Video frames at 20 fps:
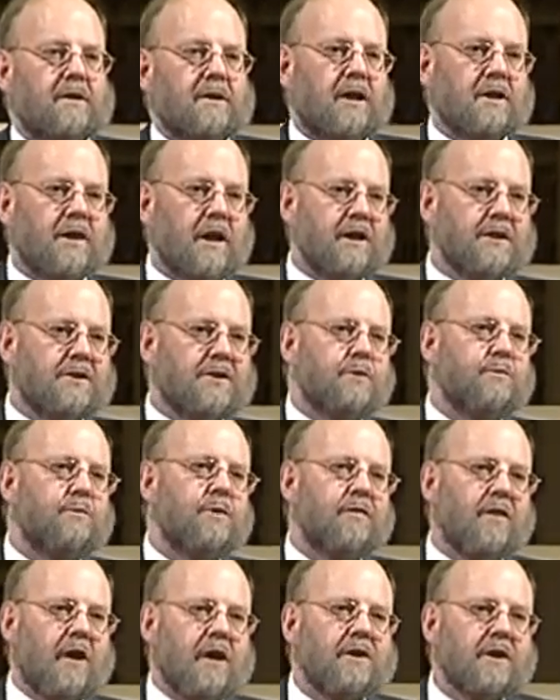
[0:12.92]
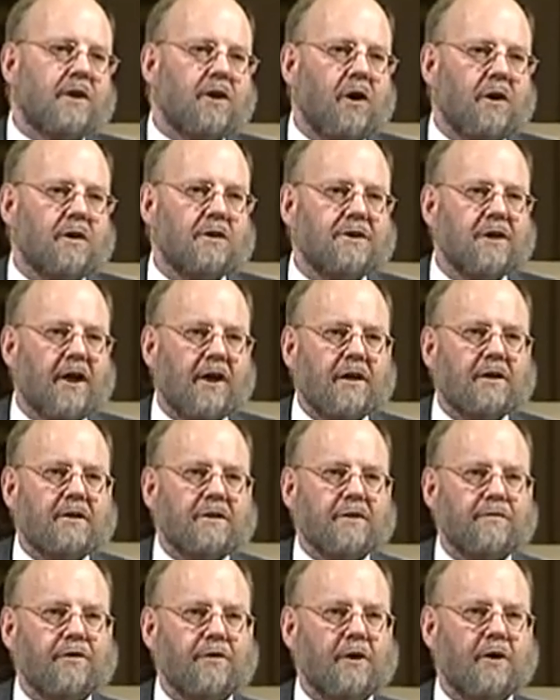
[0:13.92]
I'd like to provide a
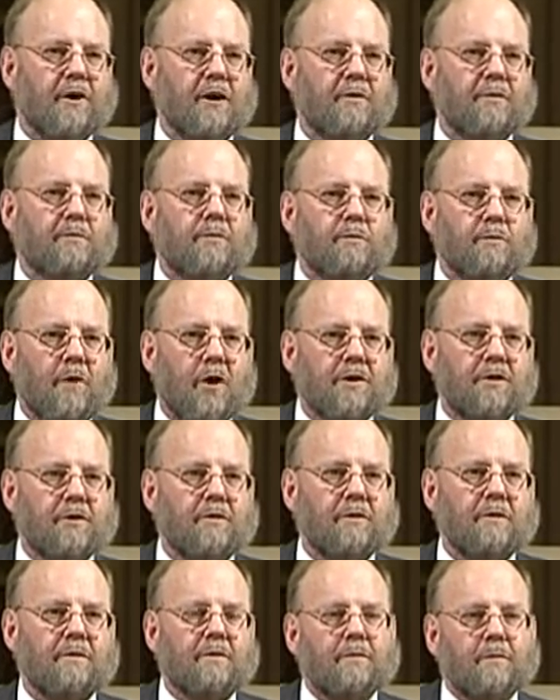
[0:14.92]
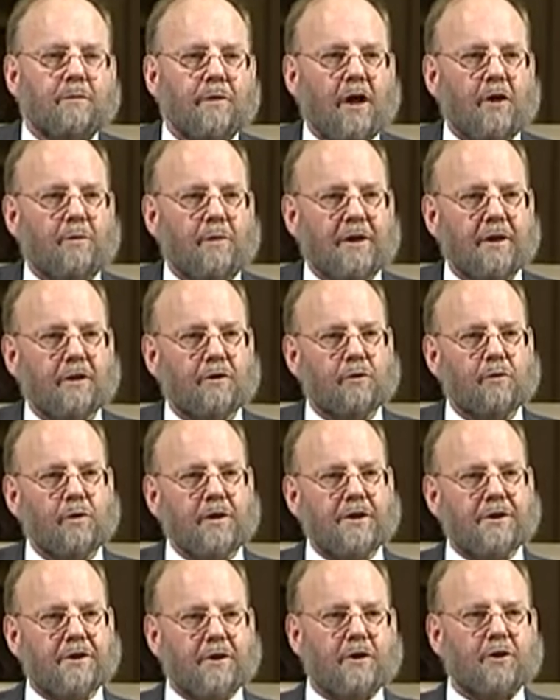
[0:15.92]
context for modern biomedical
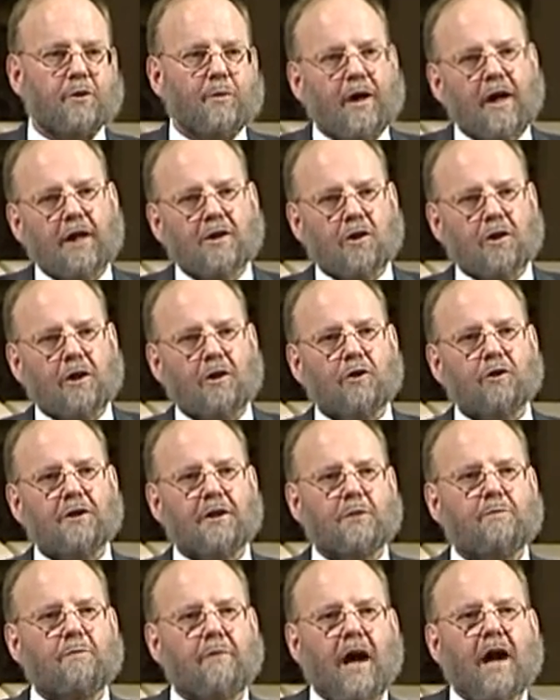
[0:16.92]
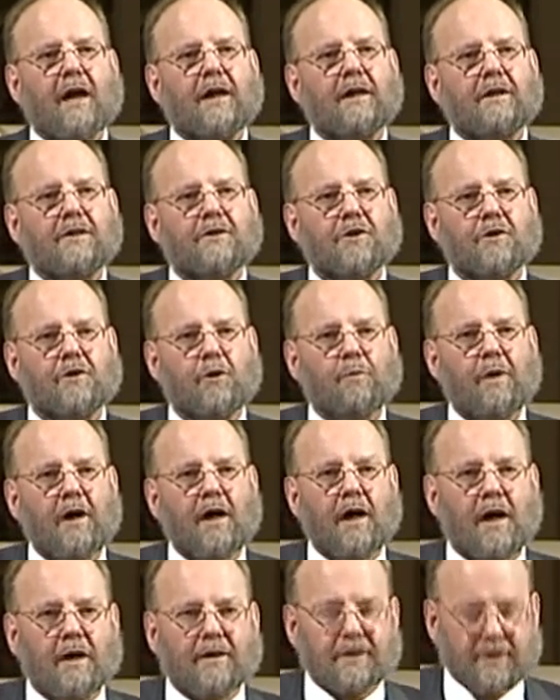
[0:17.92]
research by actually looking back into the
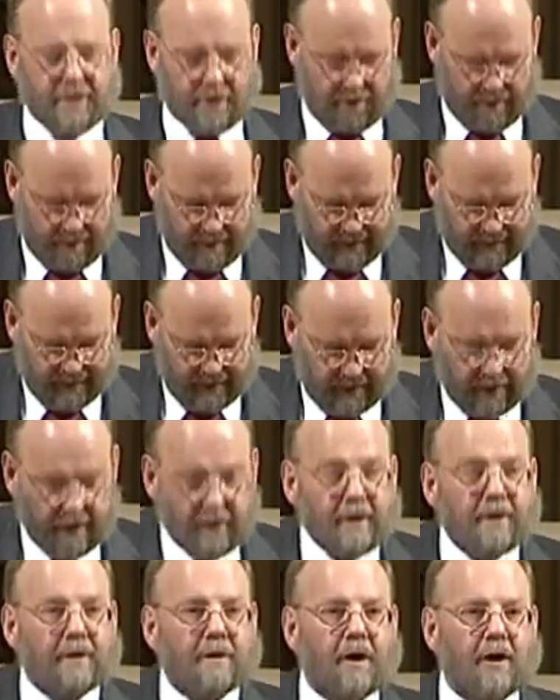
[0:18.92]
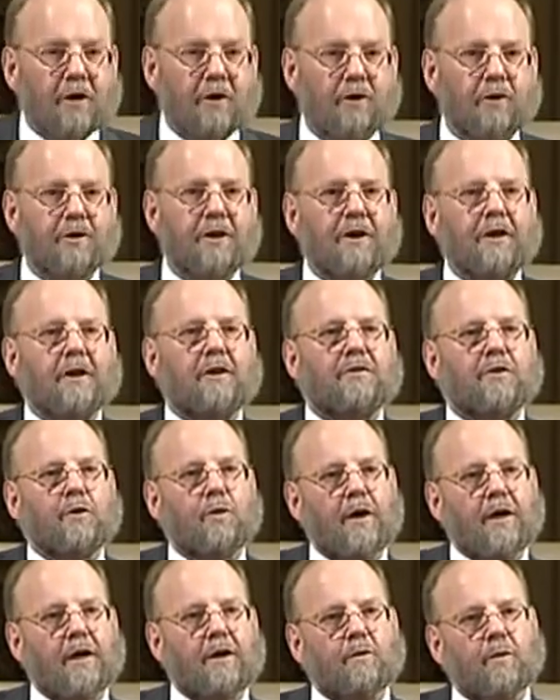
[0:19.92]
past and looking at the
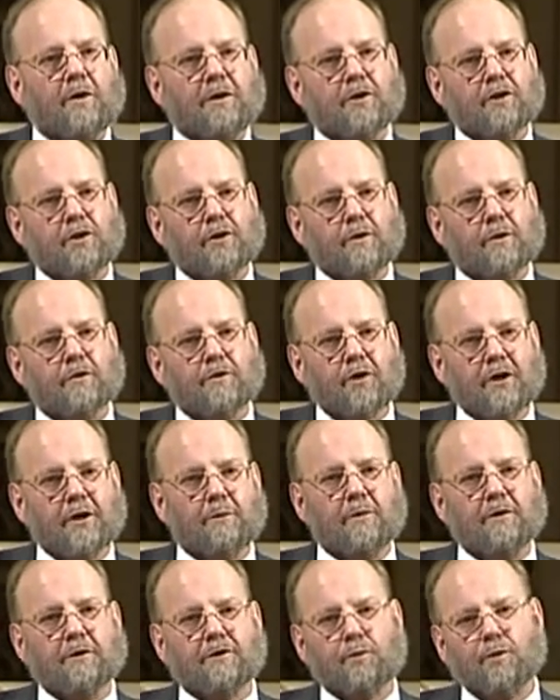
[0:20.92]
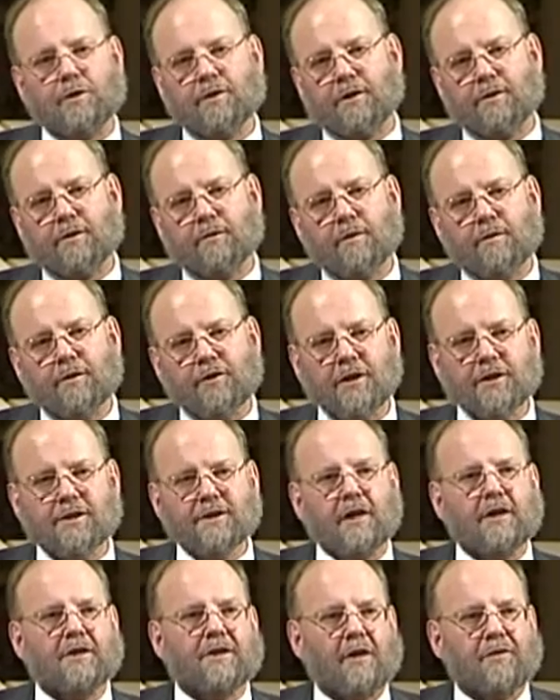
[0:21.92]
way in which treatments, which these
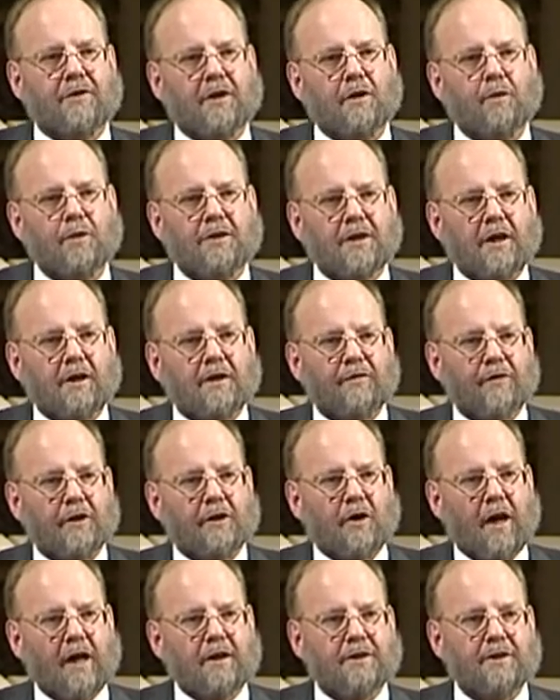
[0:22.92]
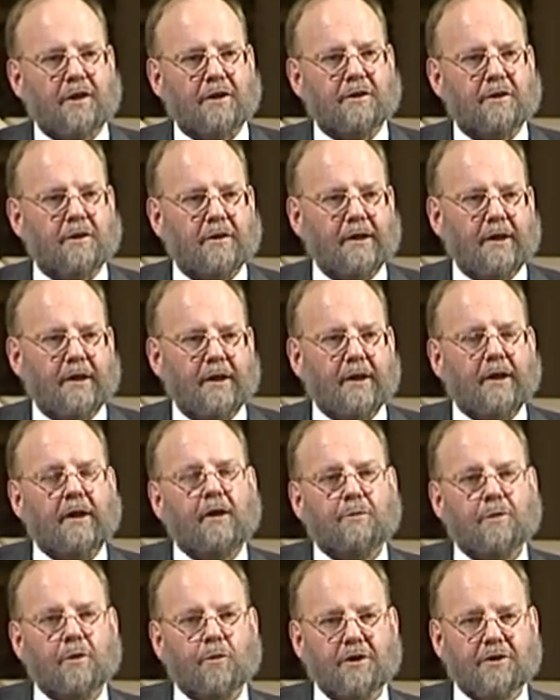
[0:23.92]
days I think we take for granted,
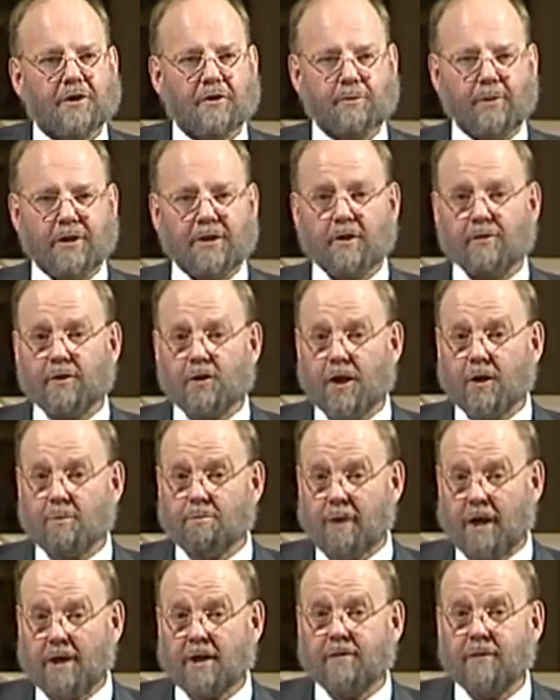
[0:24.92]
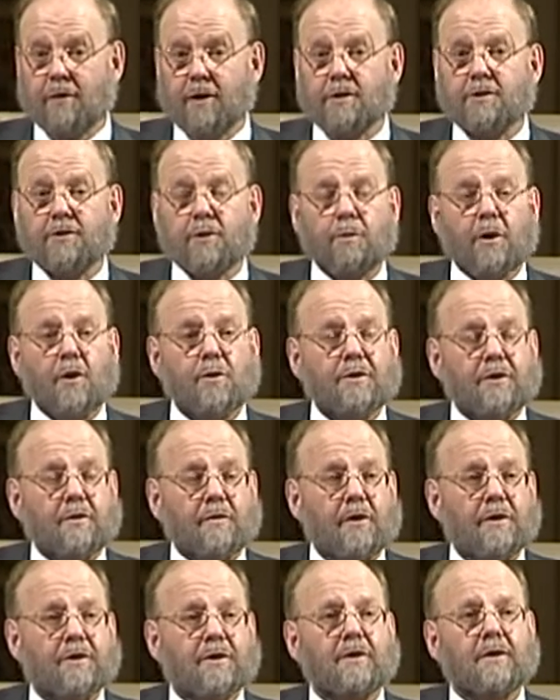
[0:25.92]
but which have been of great benefit to most
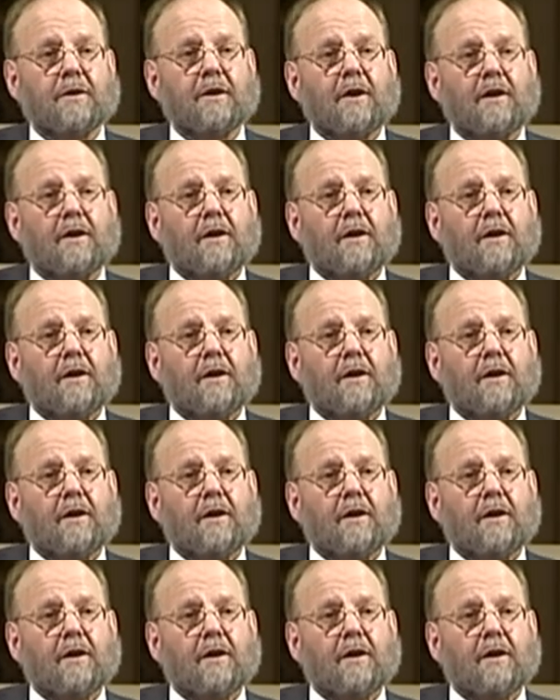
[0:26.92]
of us,